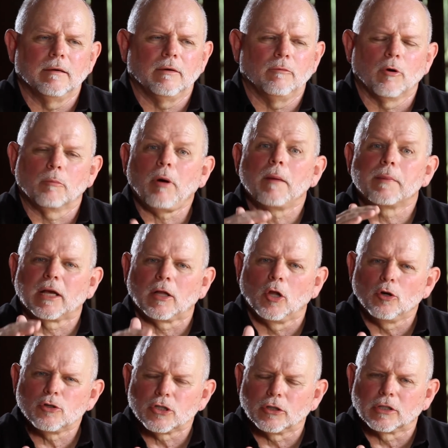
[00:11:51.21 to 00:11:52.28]
We're probably
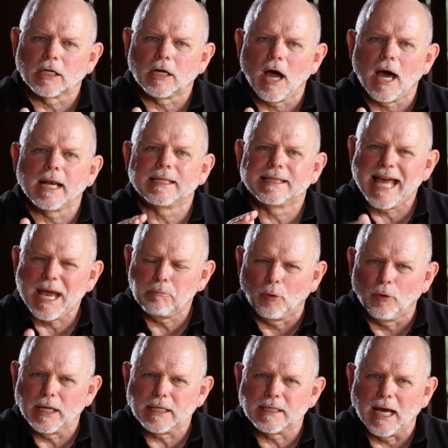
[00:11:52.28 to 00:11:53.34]
closer to God at that
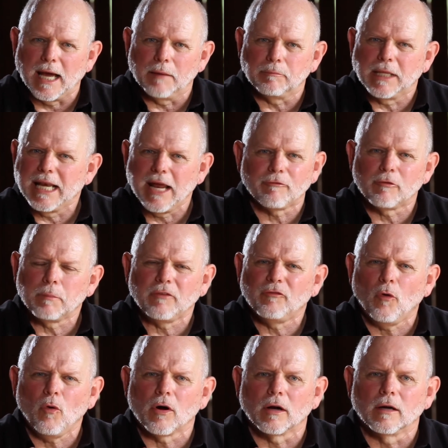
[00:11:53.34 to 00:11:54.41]
point in time than ever
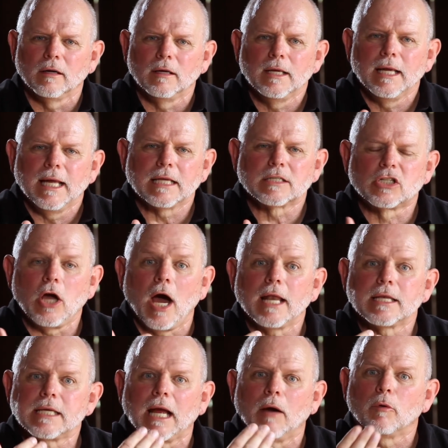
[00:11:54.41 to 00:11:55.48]
before. It's
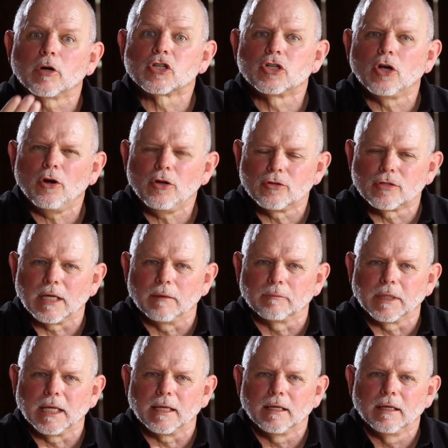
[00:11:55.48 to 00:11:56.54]
God saying, I want to show you
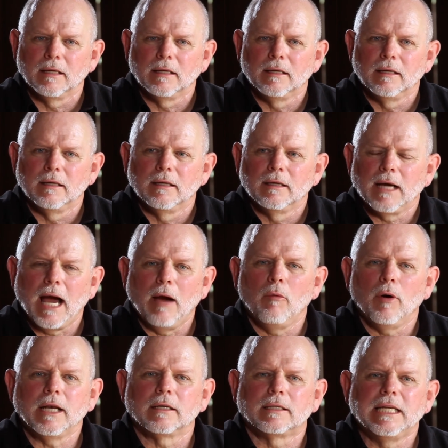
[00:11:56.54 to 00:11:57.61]
something. I
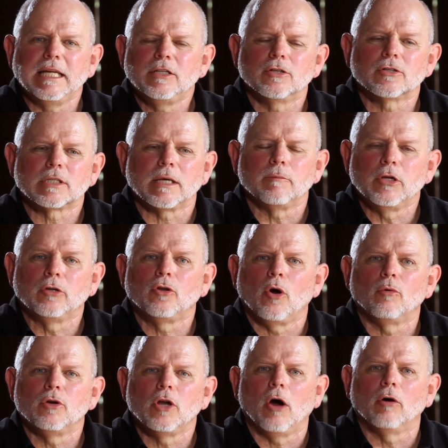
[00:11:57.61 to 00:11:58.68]
want to teach you something you
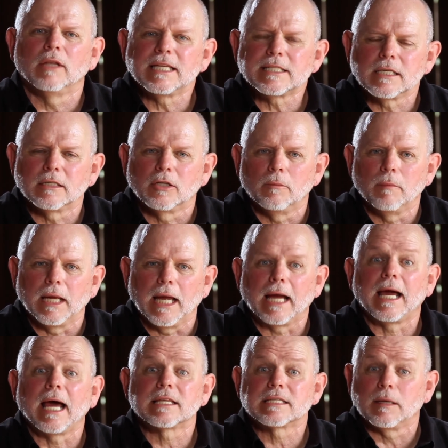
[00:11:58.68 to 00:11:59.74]
don't know. Listen to me. I
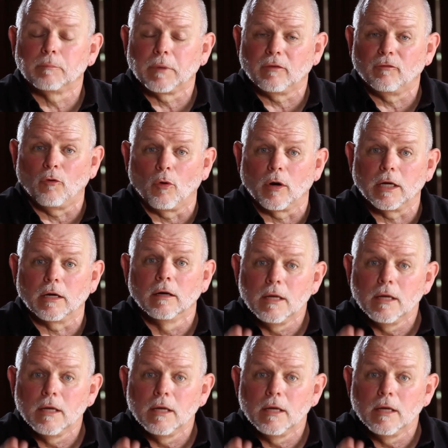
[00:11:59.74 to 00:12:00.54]
got something for you.